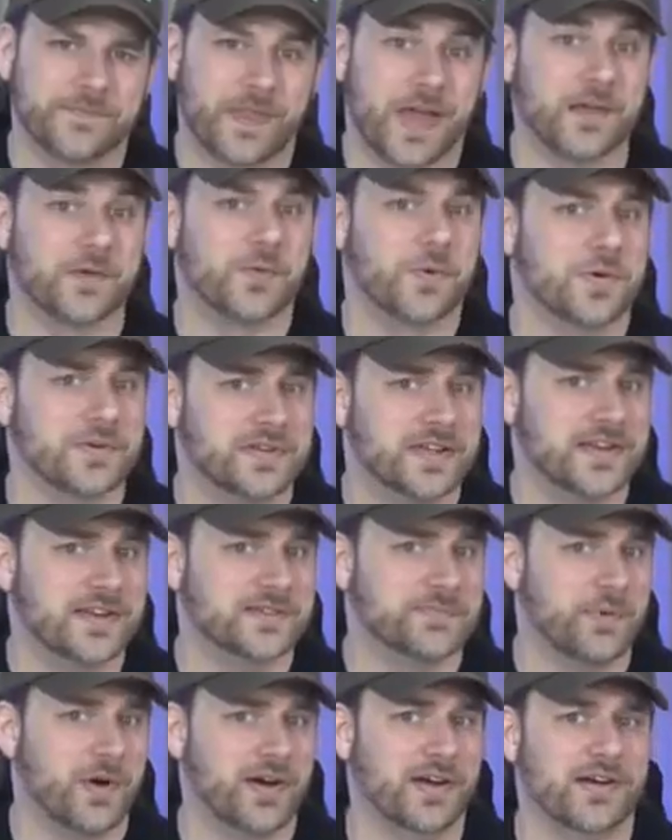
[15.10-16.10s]
And quarantine has
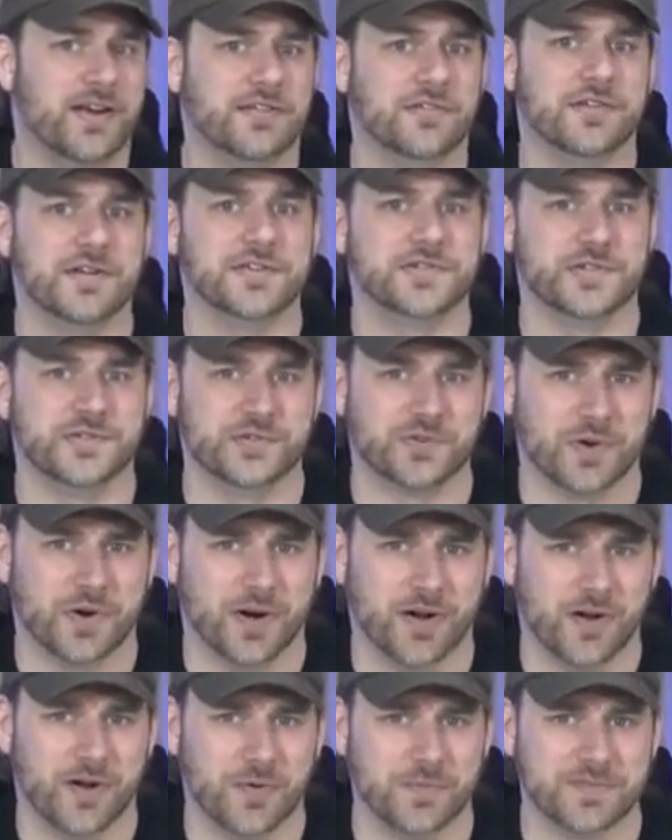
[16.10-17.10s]
brought another issue into our
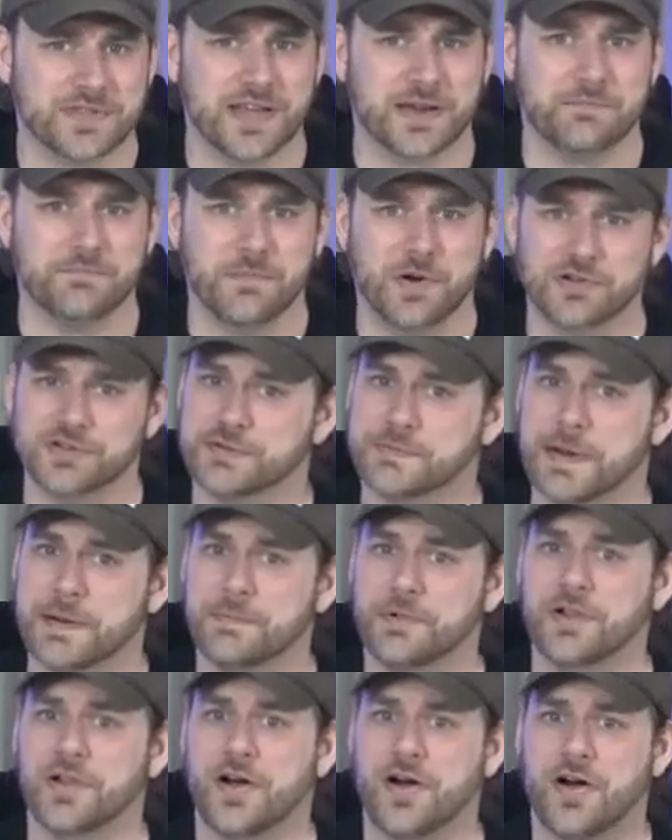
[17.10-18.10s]
homes that most
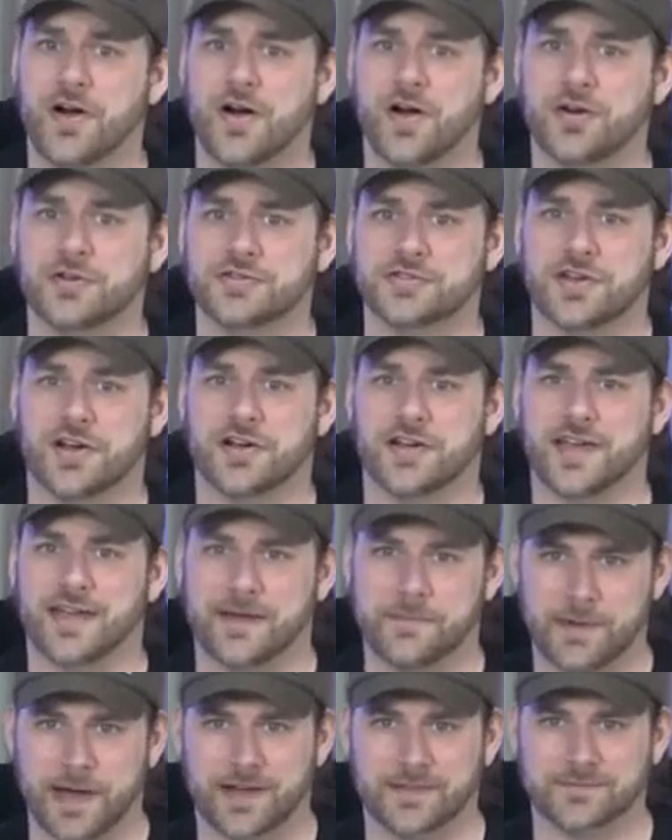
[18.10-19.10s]
people aren't talking
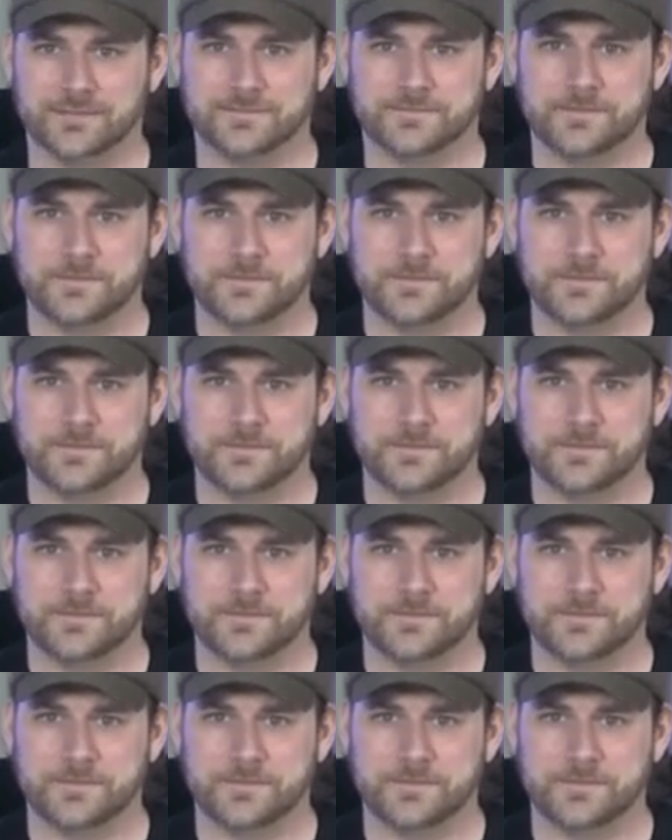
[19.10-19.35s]
about.